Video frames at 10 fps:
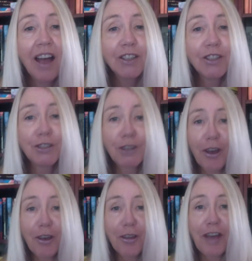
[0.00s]
So
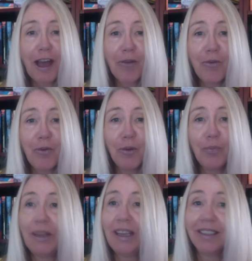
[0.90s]
that would
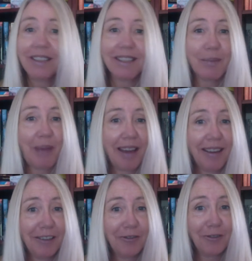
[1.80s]
be just about
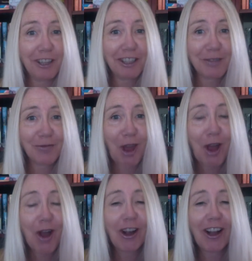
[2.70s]
it for this
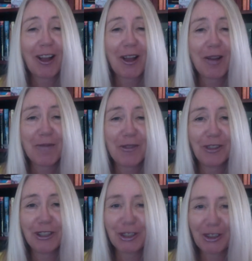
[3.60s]
vlog. I hope you've
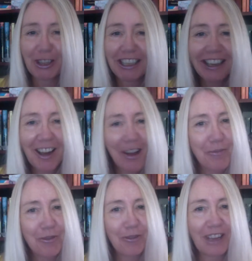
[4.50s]
enjoyed it. I
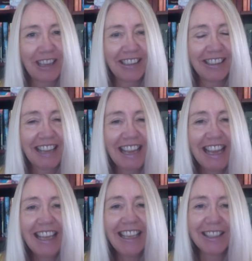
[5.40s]
hope you found it
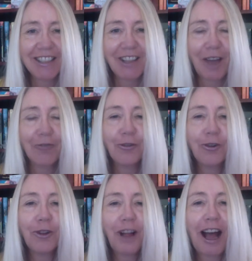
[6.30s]

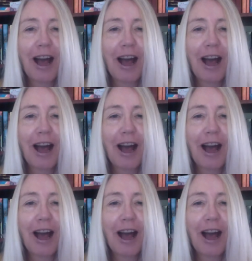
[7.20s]
insightful.